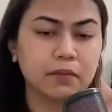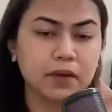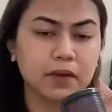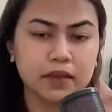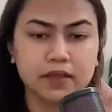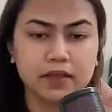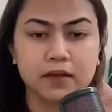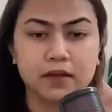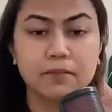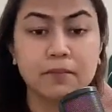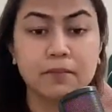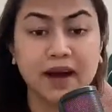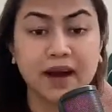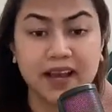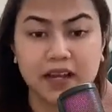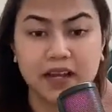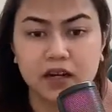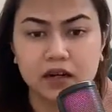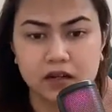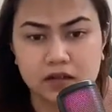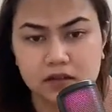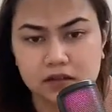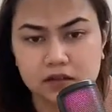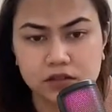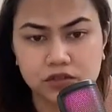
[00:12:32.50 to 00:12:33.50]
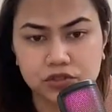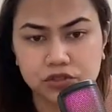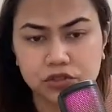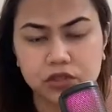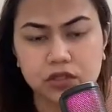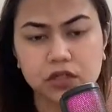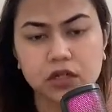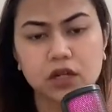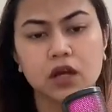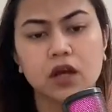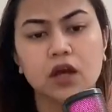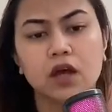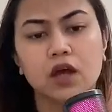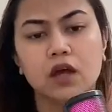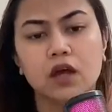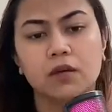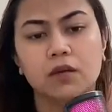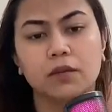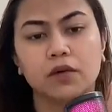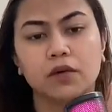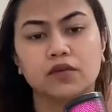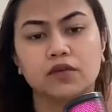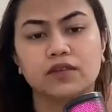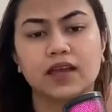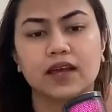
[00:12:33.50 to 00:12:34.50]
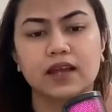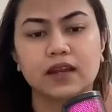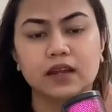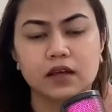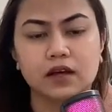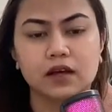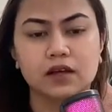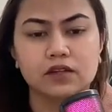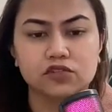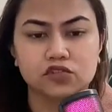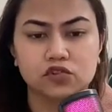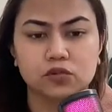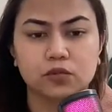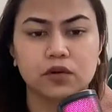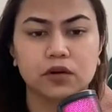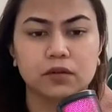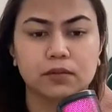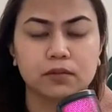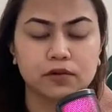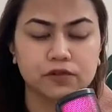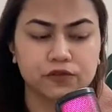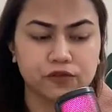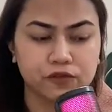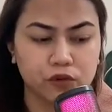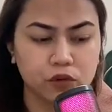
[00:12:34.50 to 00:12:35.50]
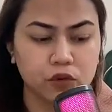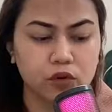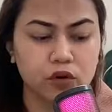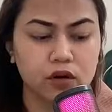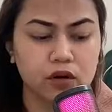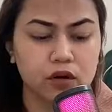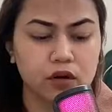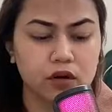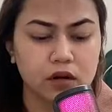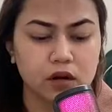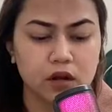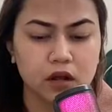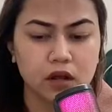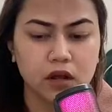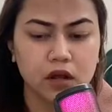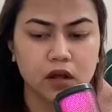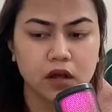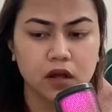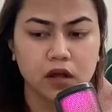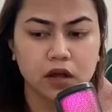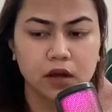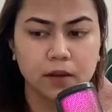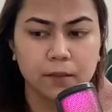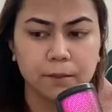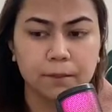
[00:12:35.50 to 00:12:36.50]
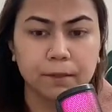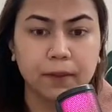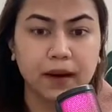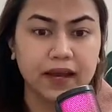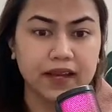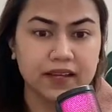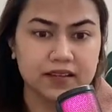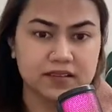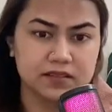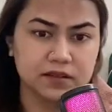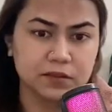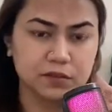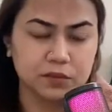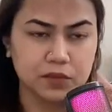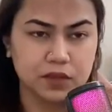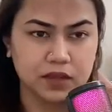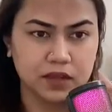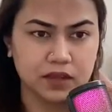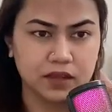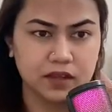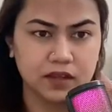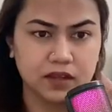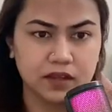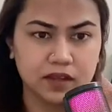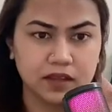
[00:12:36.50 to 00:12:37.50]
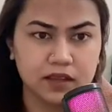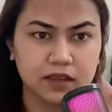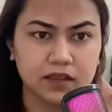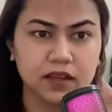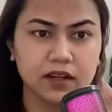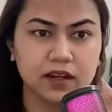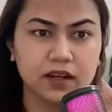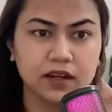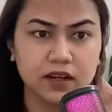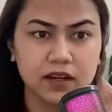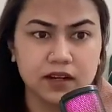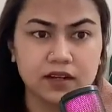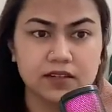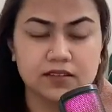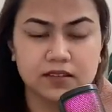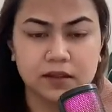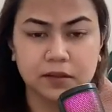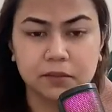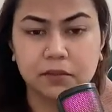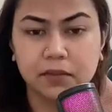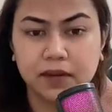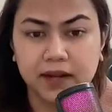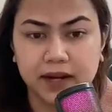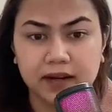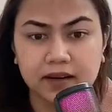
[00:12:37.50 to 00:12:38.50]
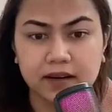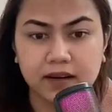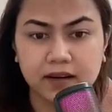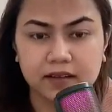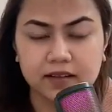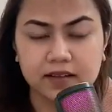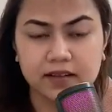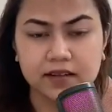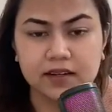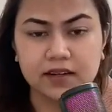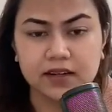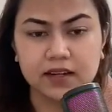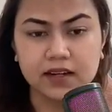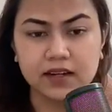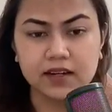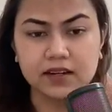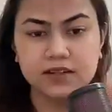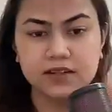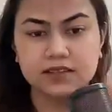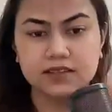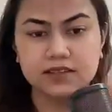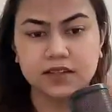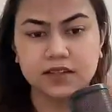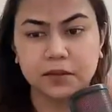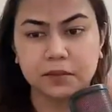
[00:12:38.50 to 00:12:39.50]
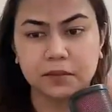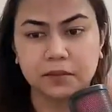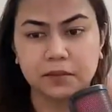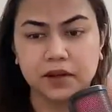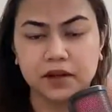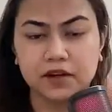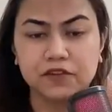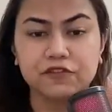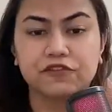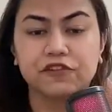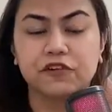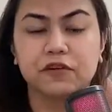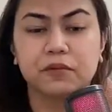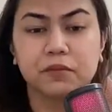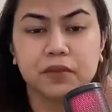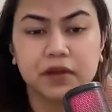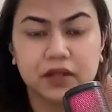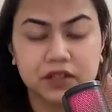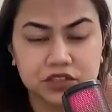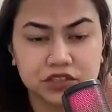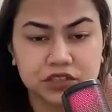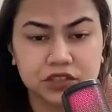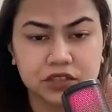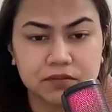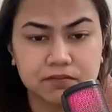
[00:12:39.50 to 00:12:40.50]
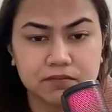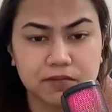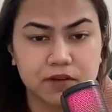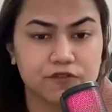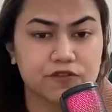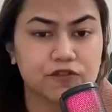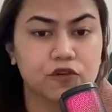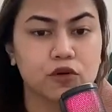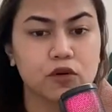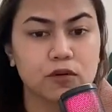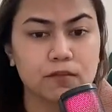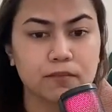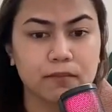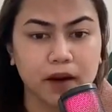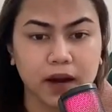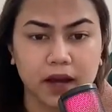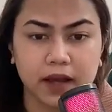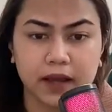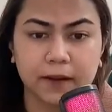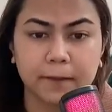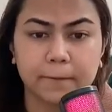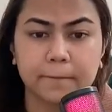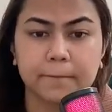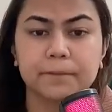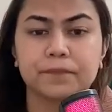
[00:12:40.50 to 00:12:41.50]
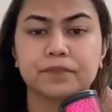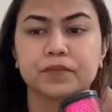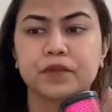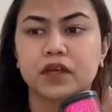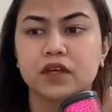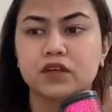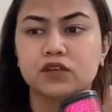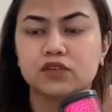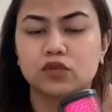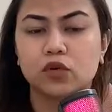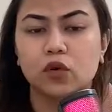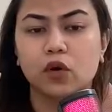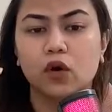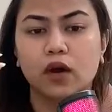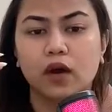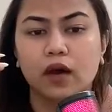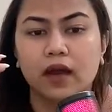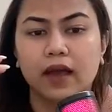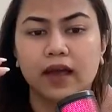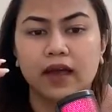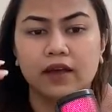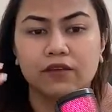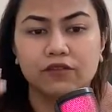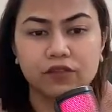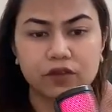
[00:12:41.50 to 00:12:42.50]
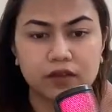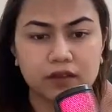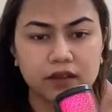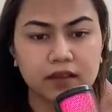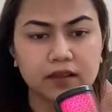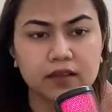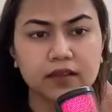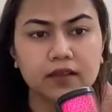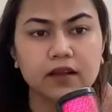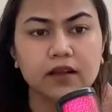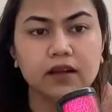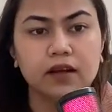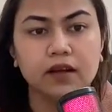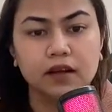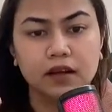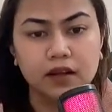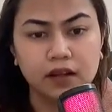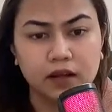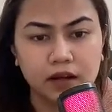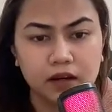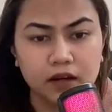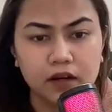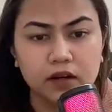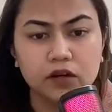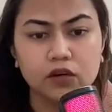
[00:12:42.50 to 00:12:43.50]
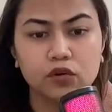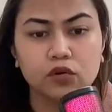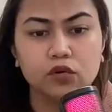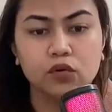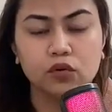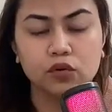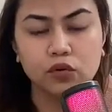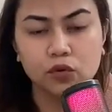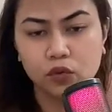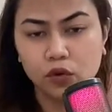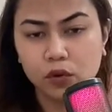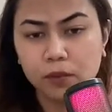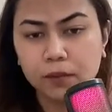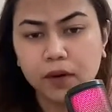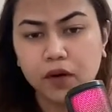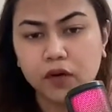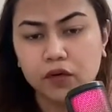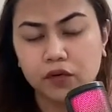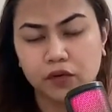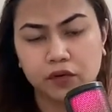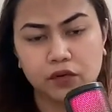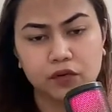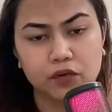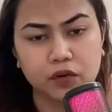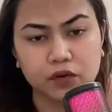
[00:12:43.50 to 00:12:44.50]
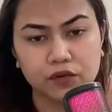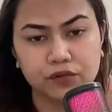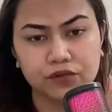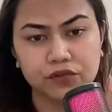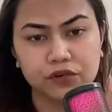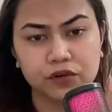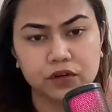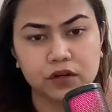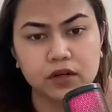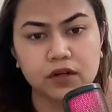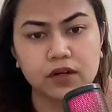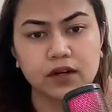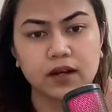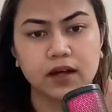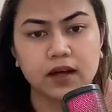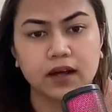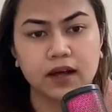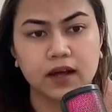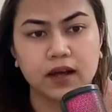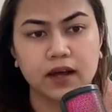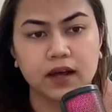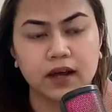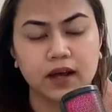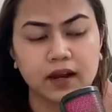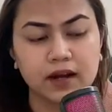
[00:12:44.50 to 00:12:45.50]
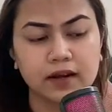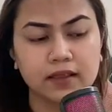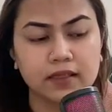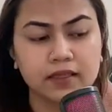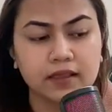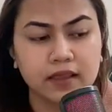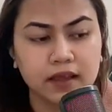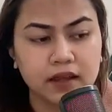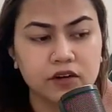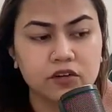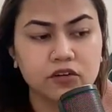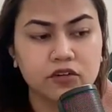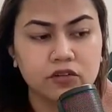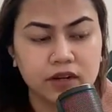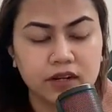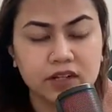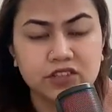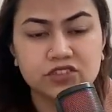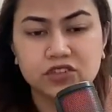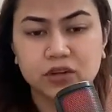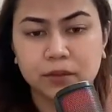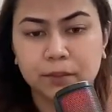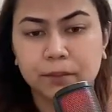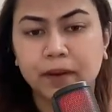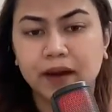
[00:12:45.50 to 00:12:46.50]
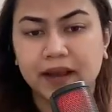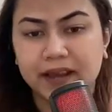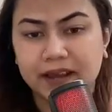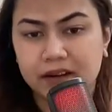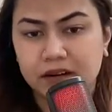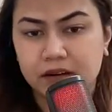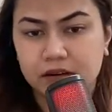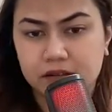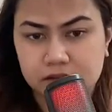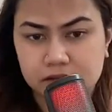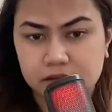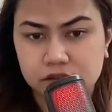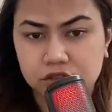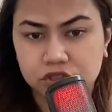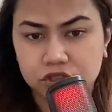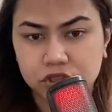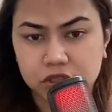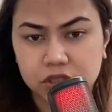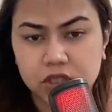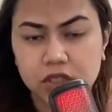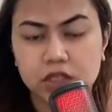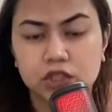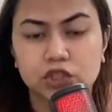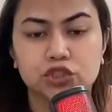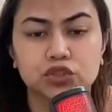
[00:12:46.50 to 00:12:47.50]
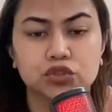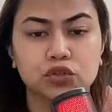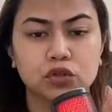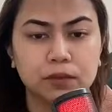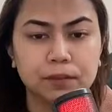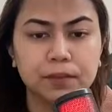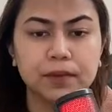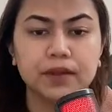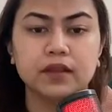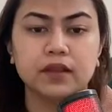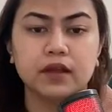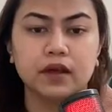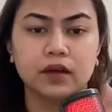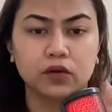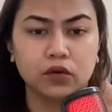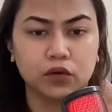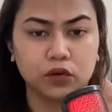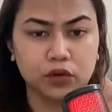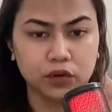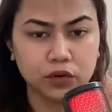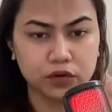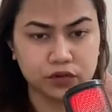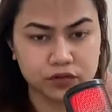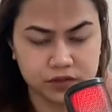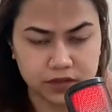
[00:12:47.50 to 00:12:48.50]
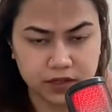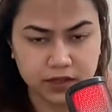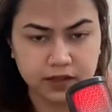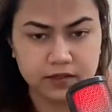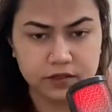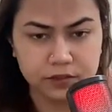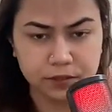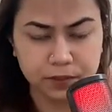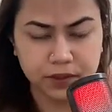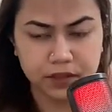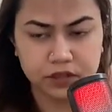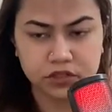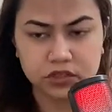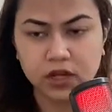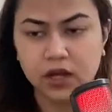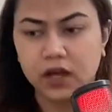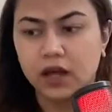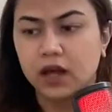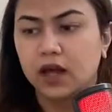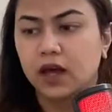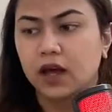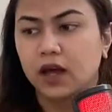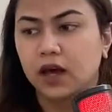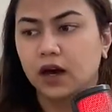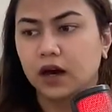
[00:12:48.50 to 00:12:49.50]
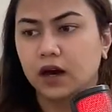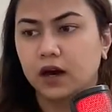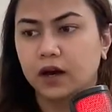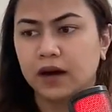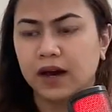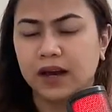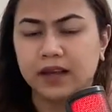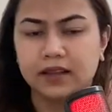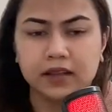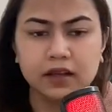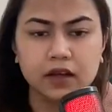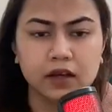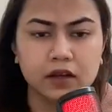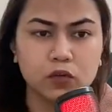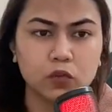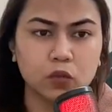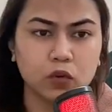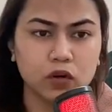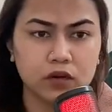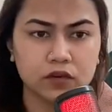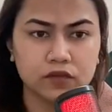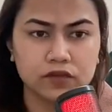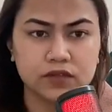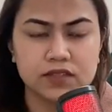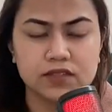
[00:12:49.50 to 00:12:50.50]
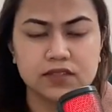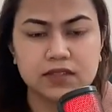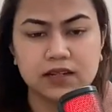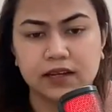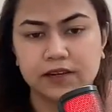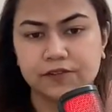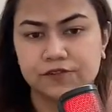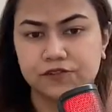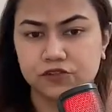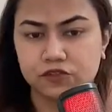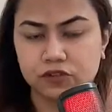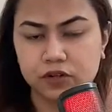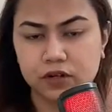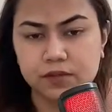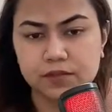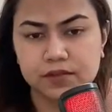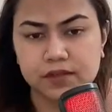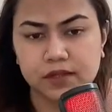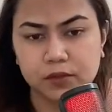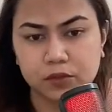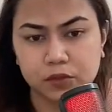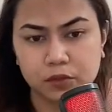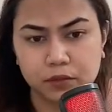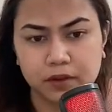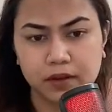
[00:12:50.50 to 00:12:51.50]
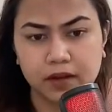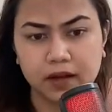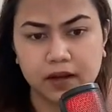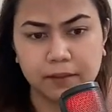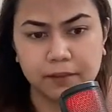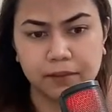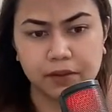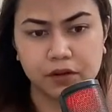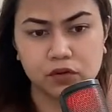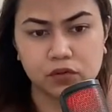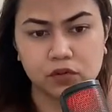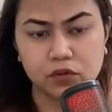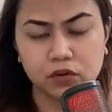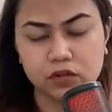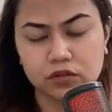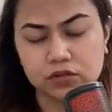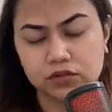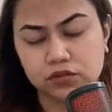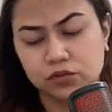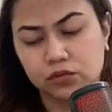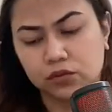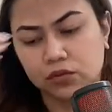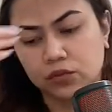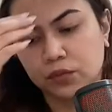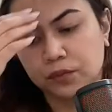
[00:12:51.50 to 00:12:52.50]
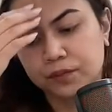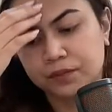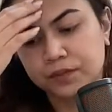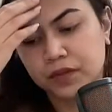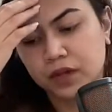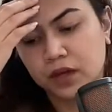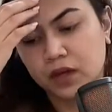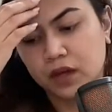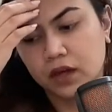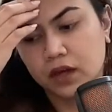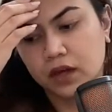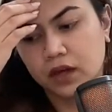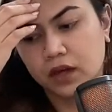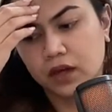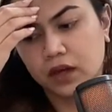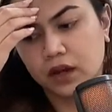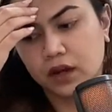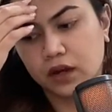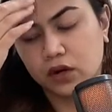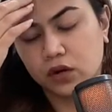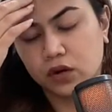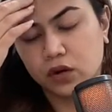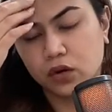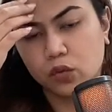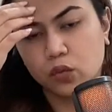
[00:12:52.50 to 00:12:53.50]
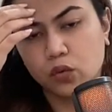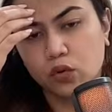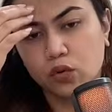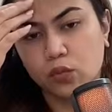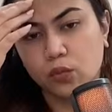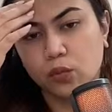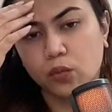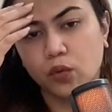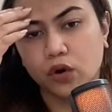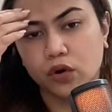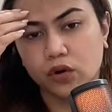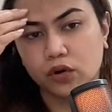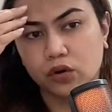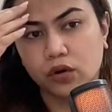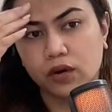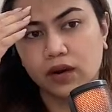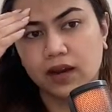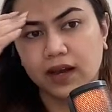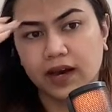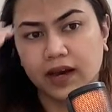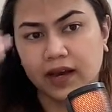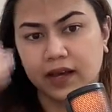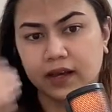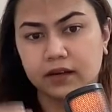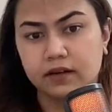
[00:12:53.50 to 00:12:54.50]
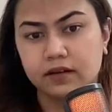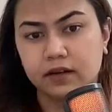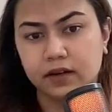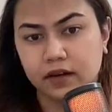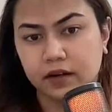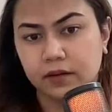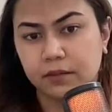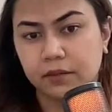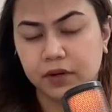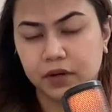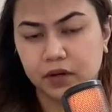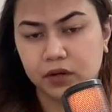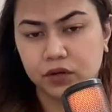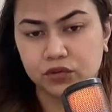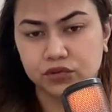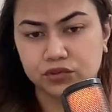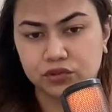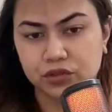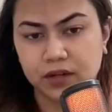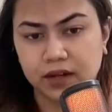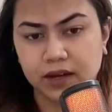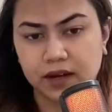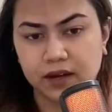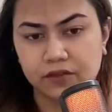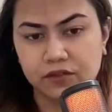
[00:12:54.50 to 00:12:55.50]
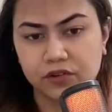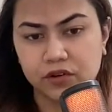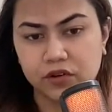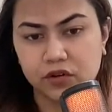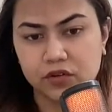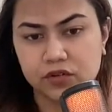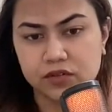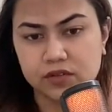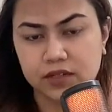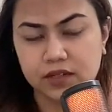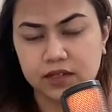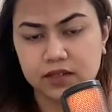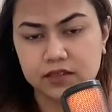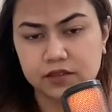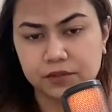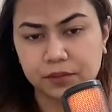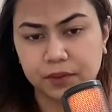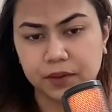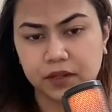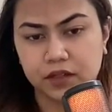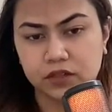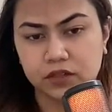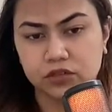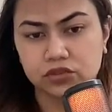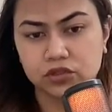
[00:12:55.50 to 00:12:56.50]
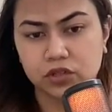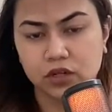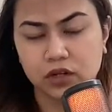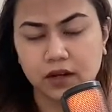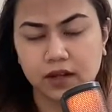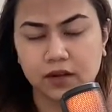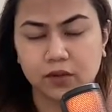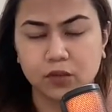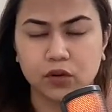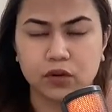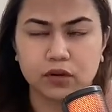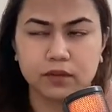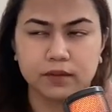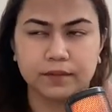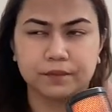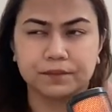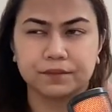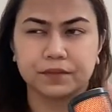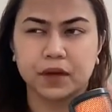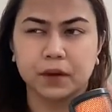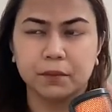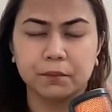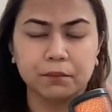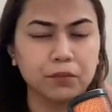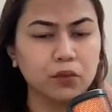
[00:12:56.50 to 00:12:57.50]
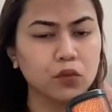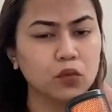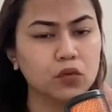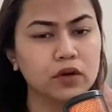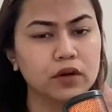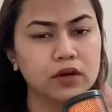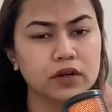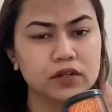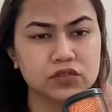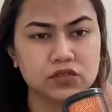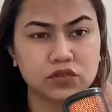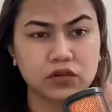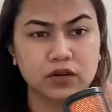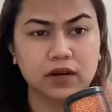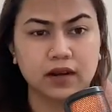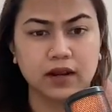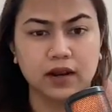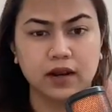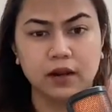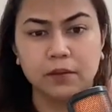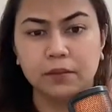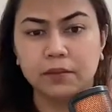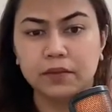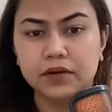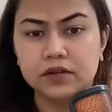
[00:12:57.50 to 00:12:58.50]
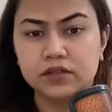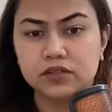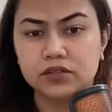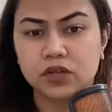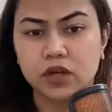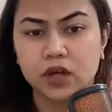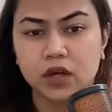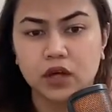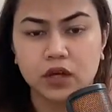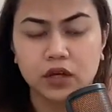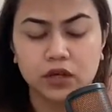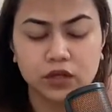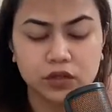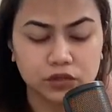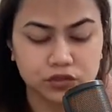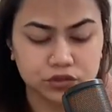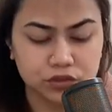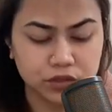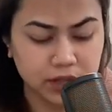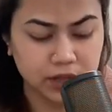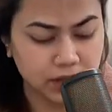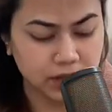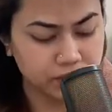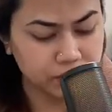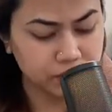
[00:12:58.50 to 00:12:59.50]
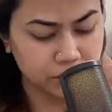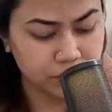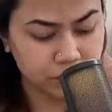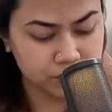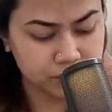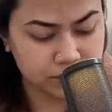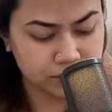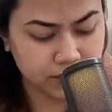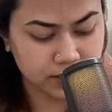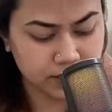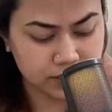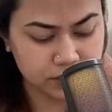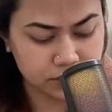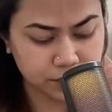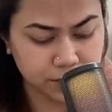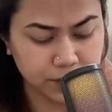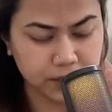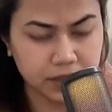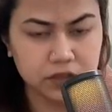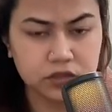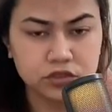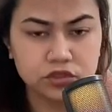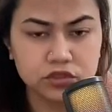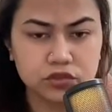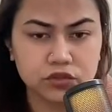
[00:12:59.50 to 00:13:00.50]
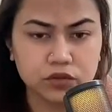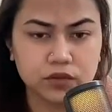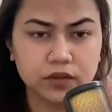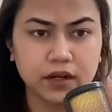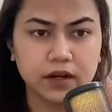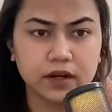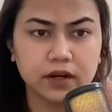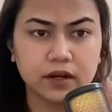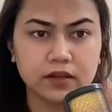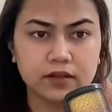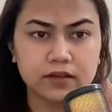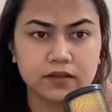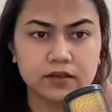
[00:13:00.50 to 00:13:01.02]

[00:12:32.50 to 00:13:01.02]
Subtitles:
their buying decision. Because any customer, before buying something, they need some data, they need some information before buying. So everything they need to know about your offer and then reach a buying decision should be there on your sales page. I think in one of these live streams, I would be happy to also include what all I recommend you should have in your sales page, like what components or elements you should have in your sales page, so that